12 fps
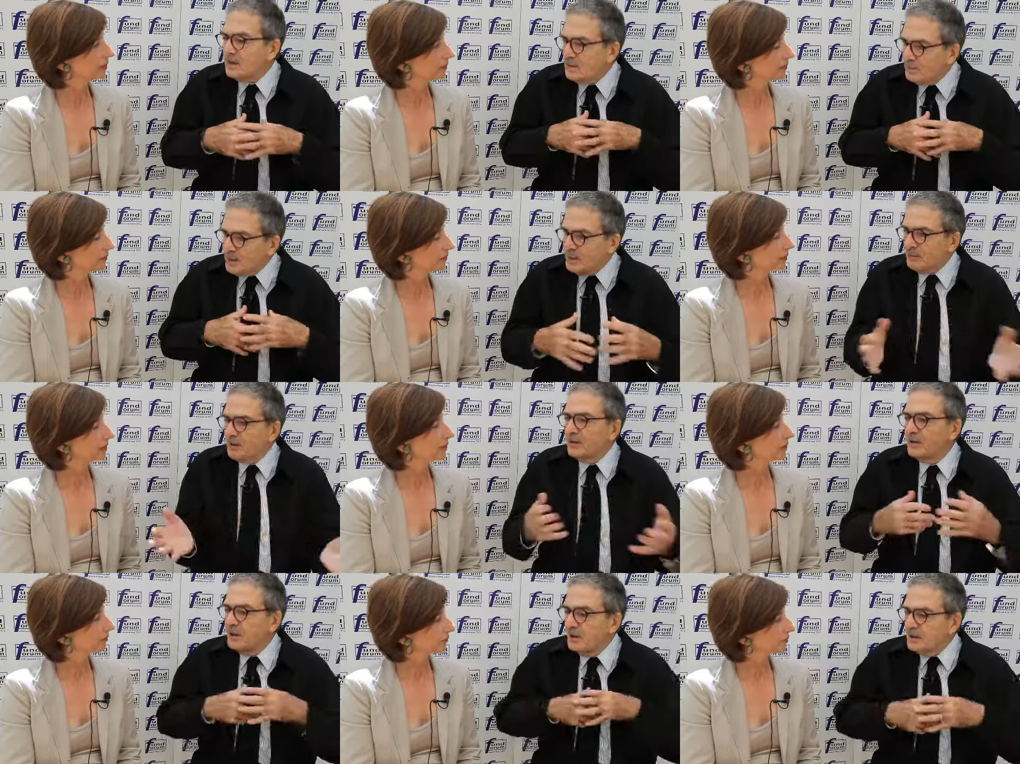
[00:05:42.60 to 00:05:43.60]
Speaker 1: to
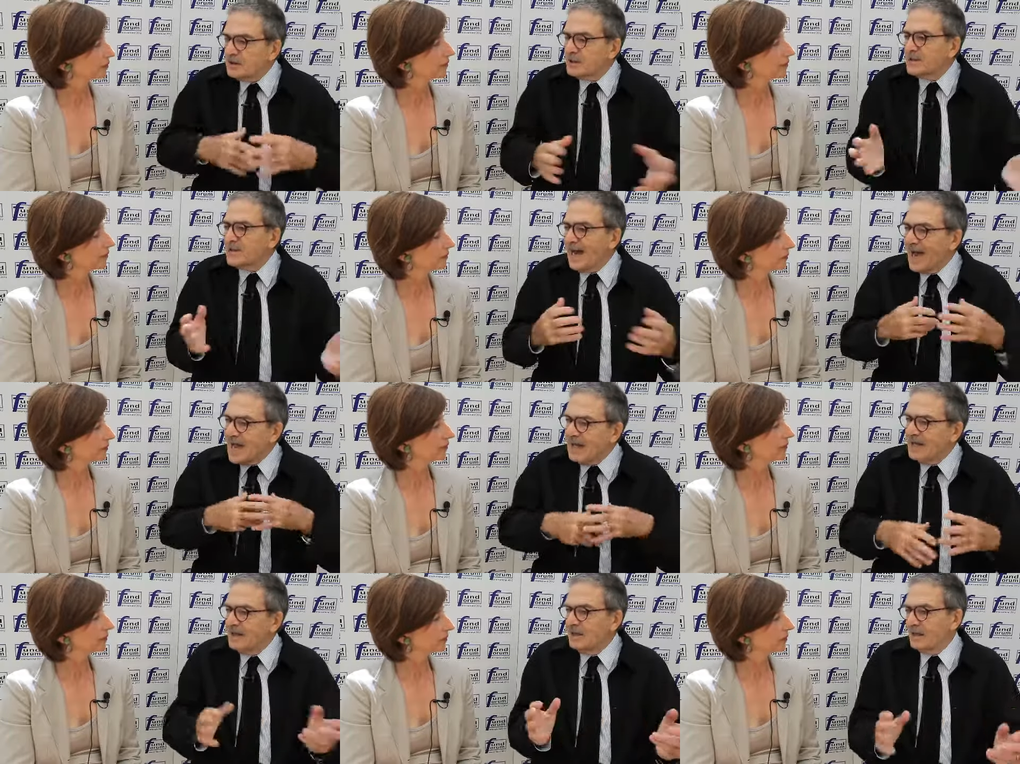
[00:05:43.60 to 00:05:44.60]
people,
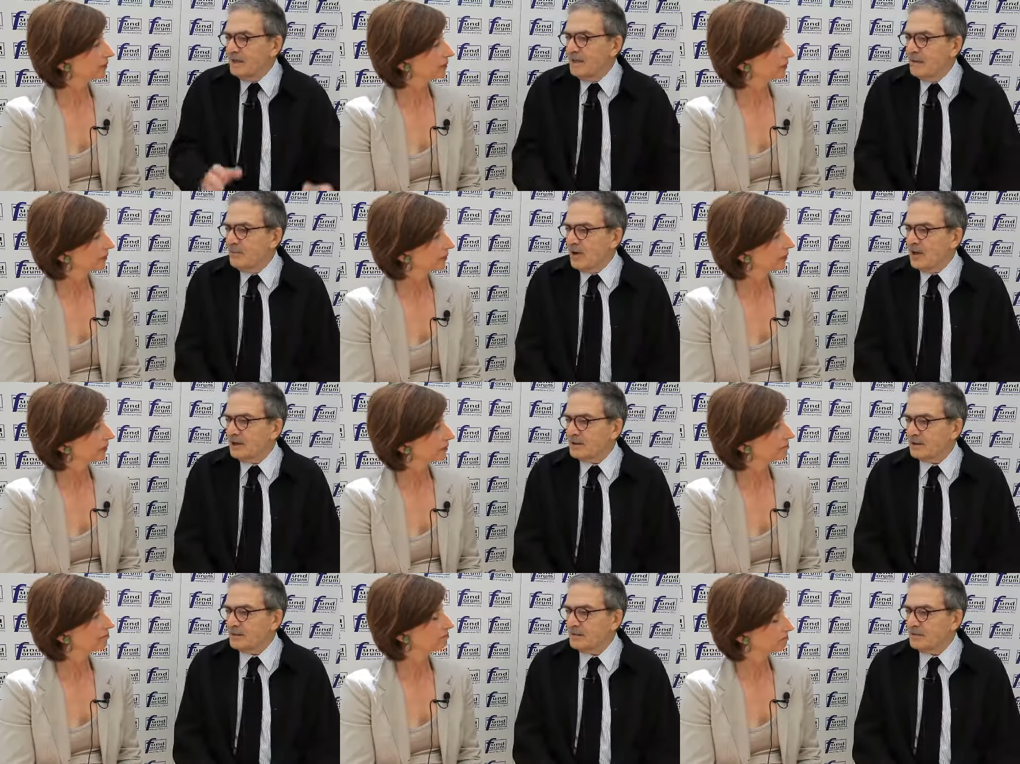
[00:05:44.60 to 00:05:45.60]
society, in
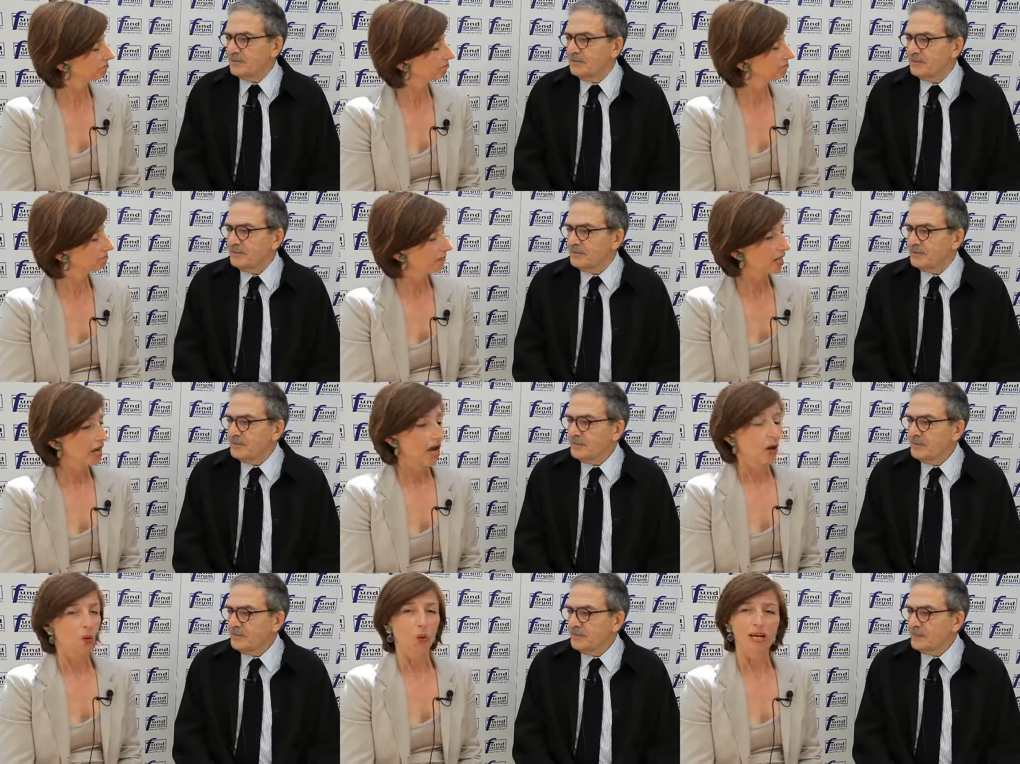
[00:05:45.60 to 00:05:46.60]
politics?
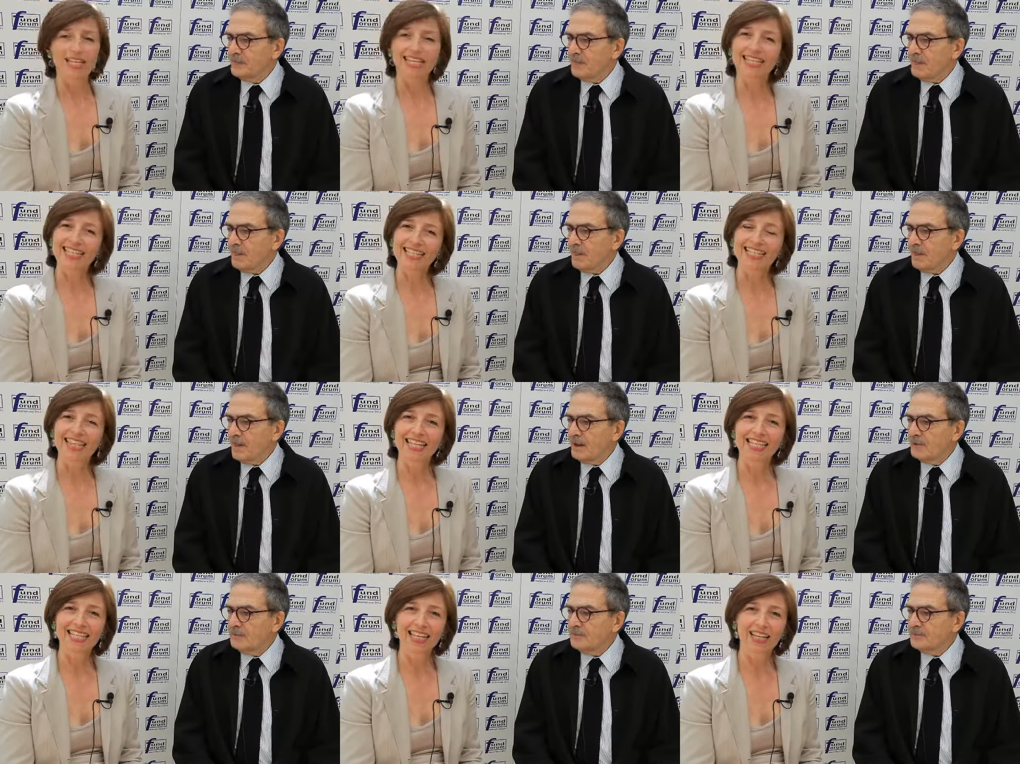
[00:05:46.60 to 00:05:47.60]
Speaker 2: Well, as you can see,
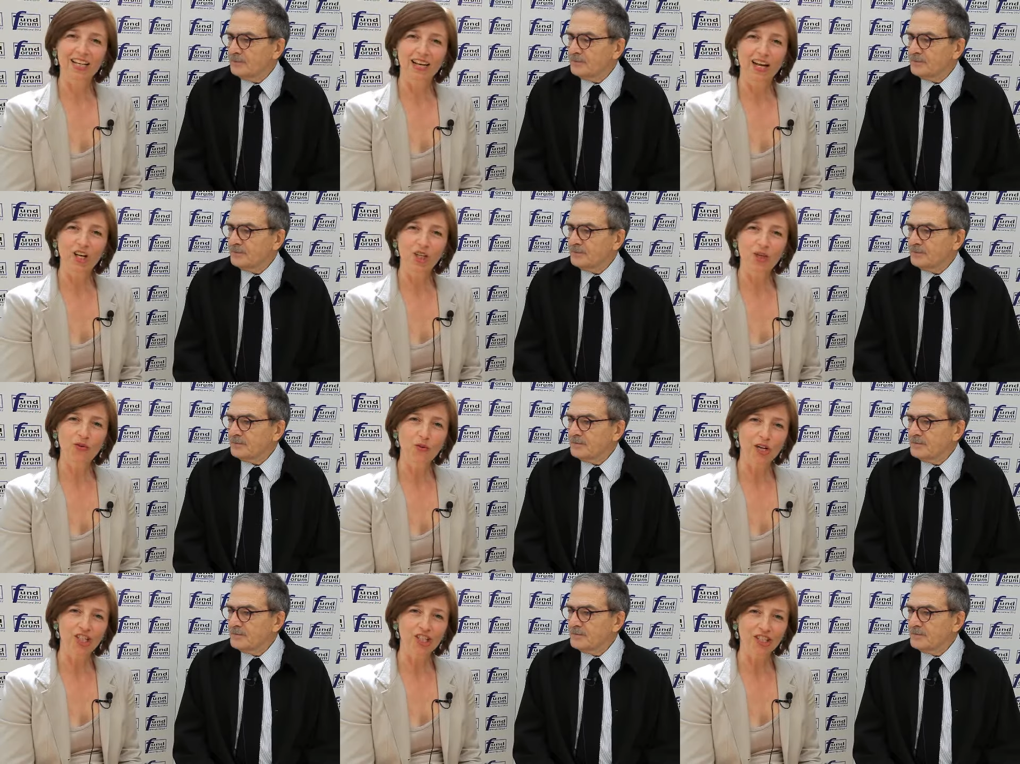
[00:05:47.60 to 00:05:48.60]
there's still a, a, lot of
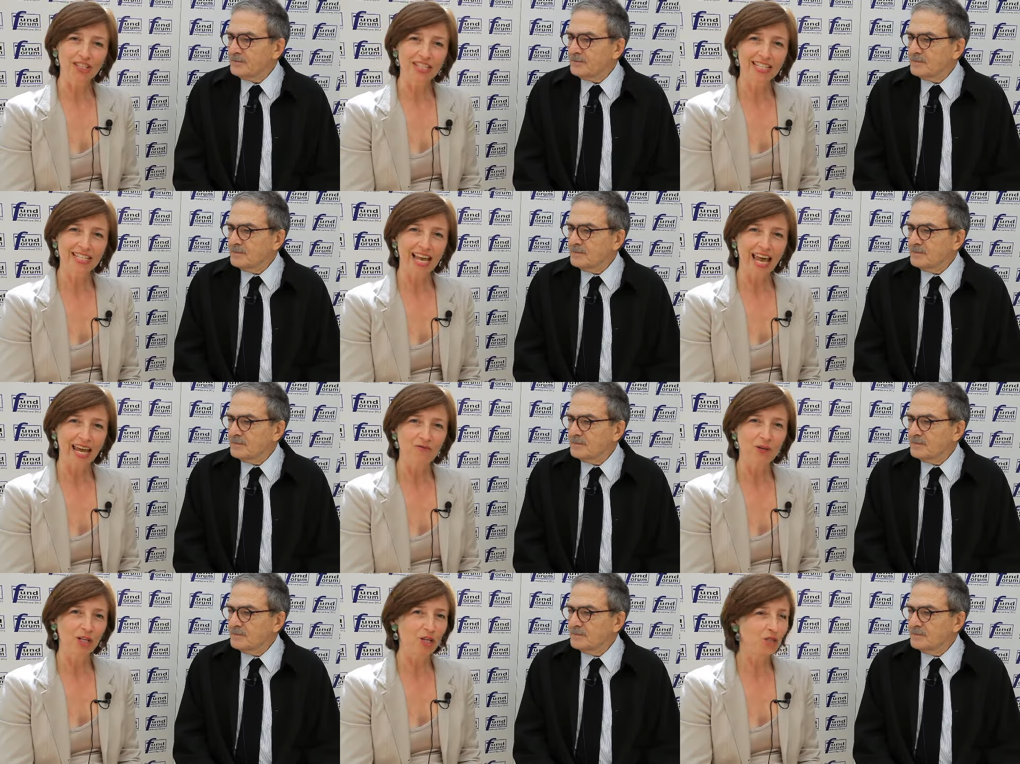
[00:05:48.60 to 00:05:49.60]
questions,
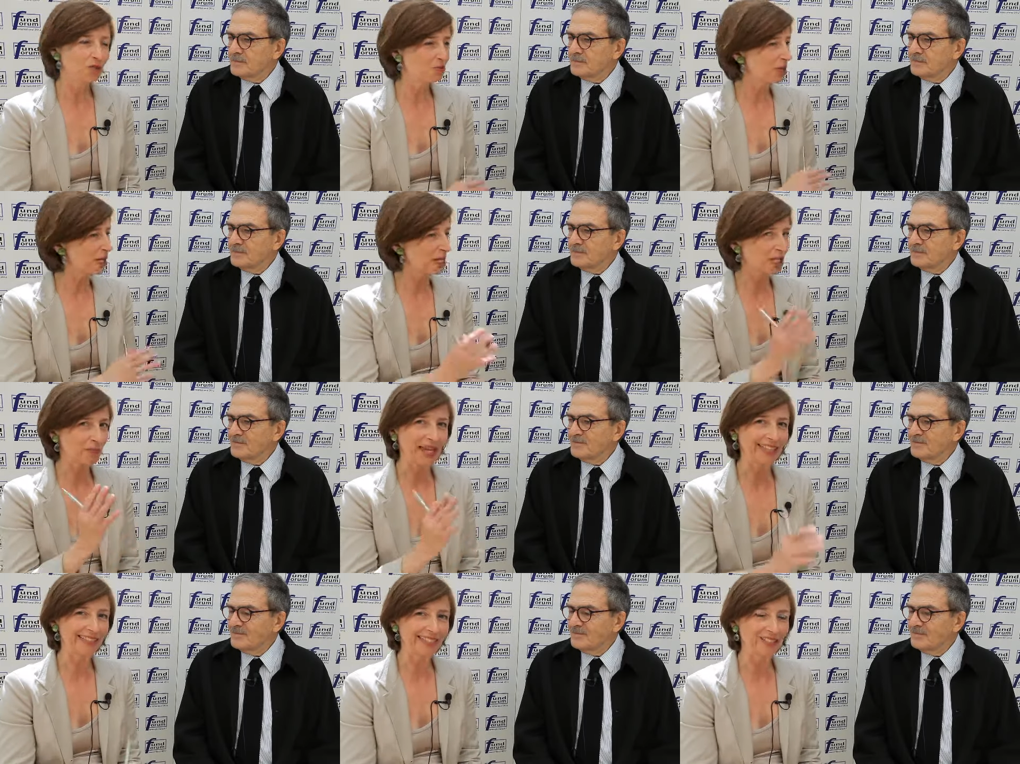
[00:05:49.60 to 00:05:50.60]
and we could really
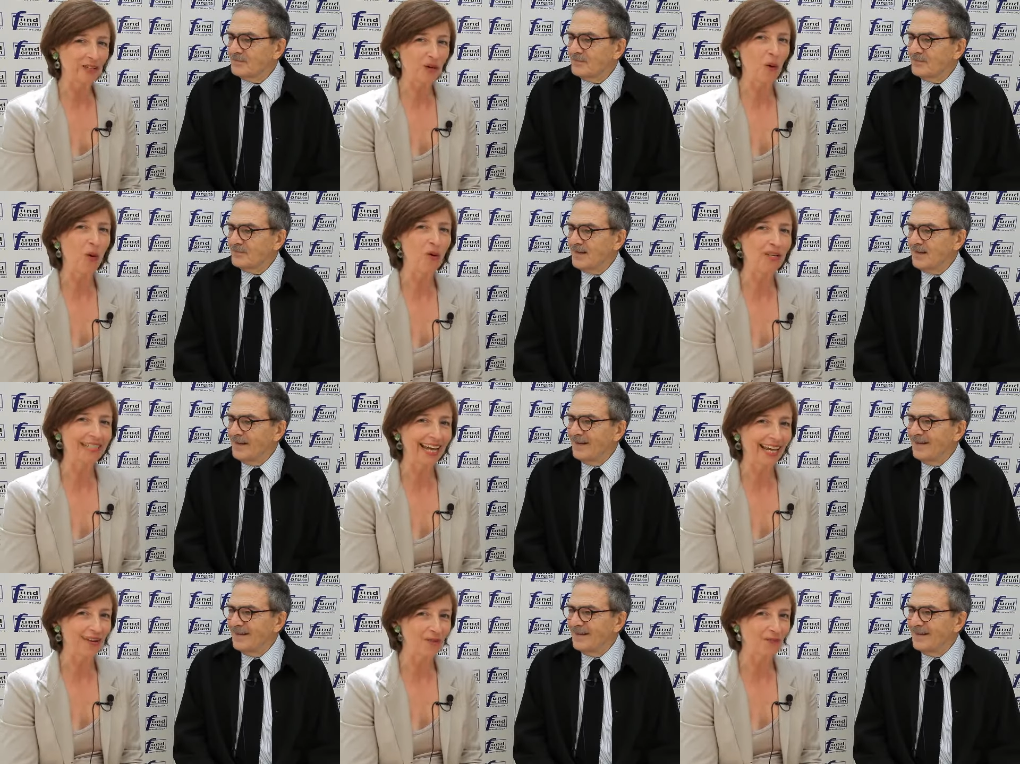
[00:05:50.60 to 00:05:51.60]
spend the whole
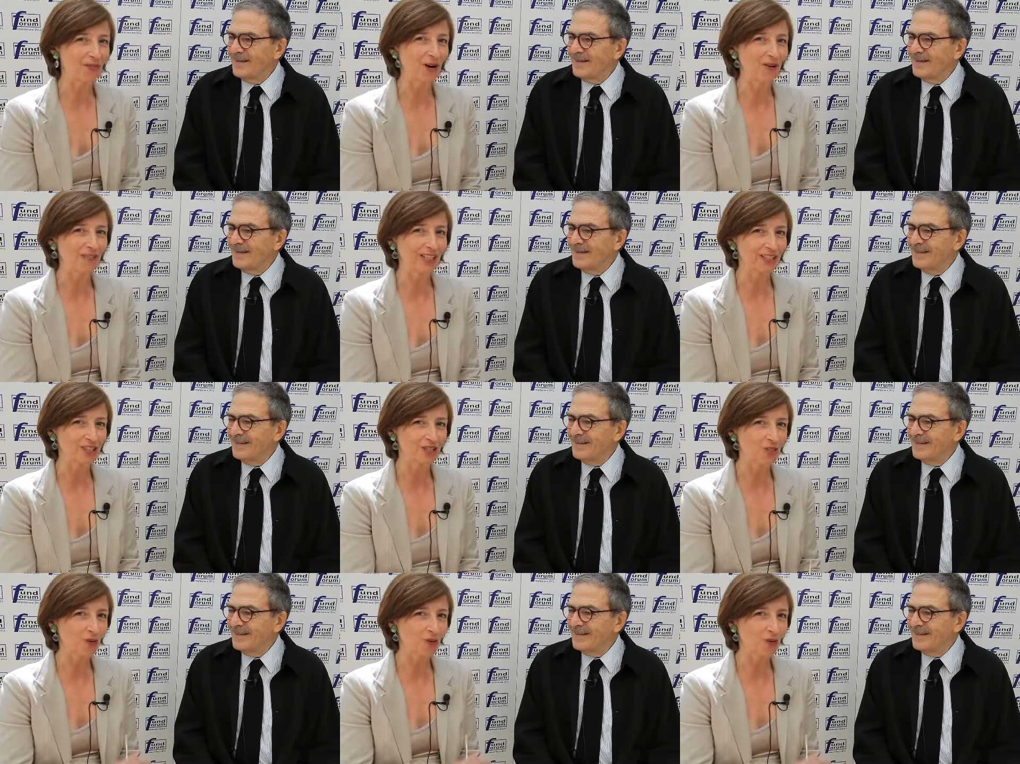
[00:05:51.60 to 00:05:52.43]
day with Marvin just